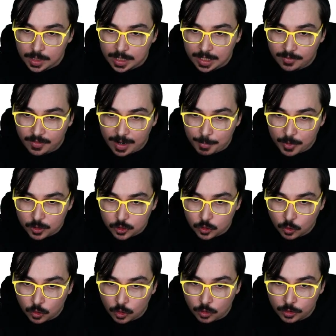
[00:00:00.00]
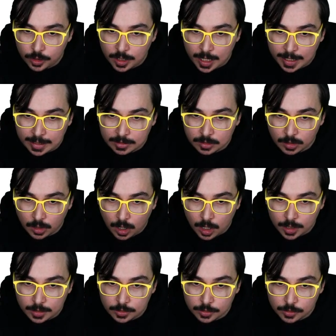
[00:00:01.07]
If I'm the store owner, I need to
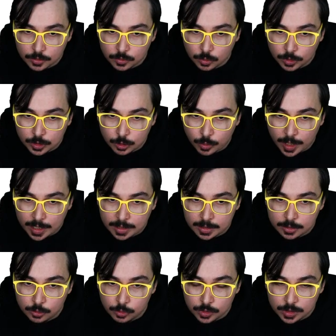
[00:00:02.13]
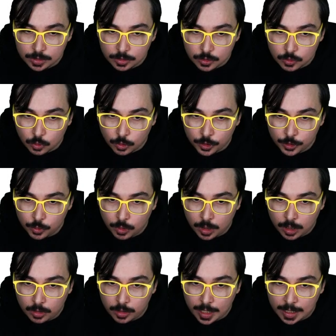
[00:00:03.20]
log into the store directly using the store
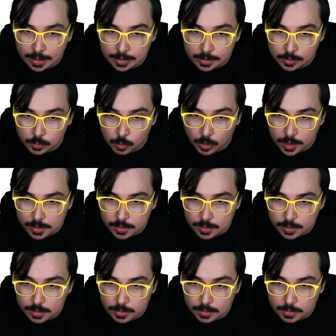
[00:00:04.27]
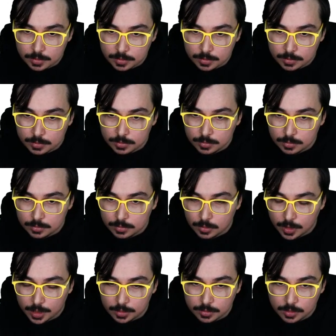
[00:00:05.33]
URL at least once.
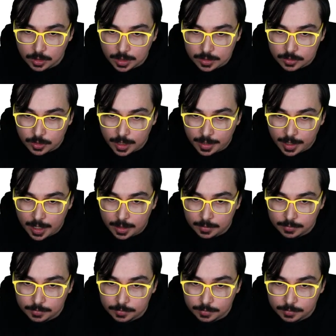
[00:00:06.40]
Okay, so let's try that.